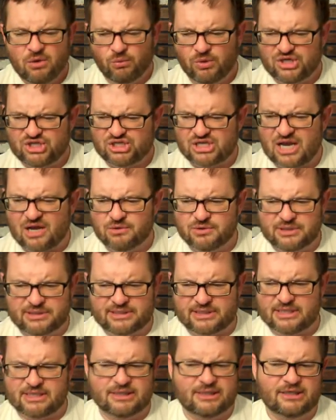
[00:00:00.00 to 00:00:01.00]
which
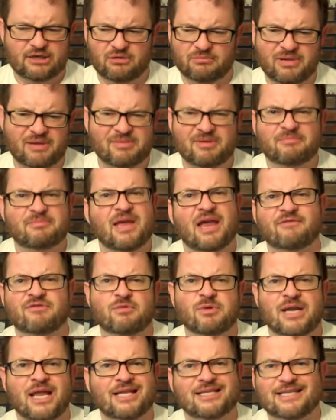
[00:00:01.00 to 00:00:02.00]
sounds a little, I mean,
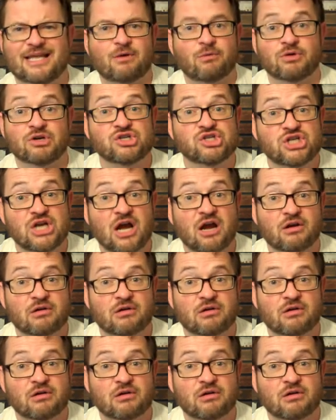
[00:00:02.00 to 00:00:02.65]
everyone hates that word